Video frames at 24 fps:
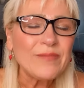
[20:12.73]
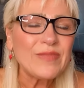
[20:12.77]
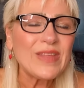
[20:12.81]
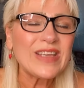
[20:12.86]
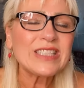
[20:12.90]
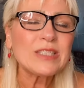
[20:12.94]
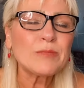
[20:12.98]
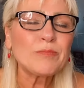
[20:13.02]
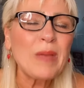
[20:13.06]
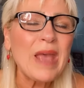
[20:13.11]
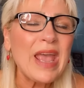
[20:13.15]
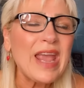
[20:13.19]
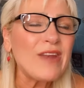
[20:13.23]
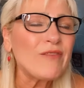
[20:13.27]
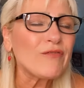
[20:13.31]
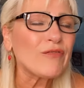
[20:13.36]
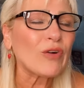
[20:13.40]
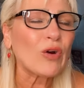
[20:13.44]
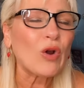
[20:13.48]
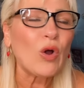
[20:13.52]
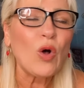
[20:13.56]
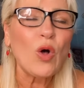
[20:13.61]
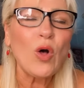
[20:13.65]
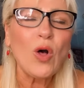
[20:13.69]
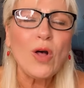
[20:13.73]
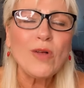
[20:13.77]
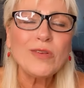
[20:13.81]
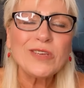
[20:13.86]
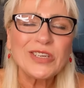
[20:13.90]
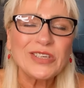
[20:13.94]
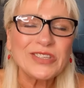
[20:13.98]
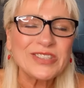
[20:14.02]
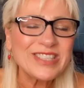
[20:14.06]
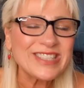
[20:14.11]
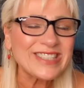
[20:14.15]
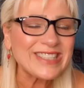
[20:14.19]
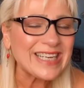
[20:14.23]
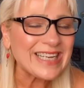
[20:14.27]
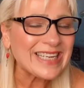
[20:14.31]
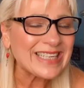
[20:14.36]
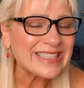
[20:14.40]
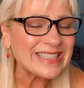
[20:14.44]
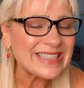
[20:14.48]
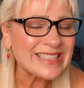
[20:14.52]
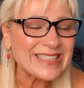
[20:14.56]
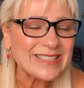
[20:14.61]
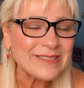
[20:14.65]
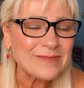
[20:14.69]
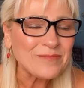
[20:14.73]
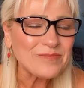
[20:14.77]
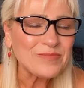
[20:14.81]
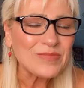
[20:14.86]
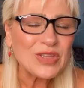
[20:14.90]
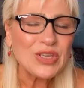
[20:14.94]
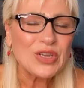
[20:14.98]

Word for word: that's paid for all your sins.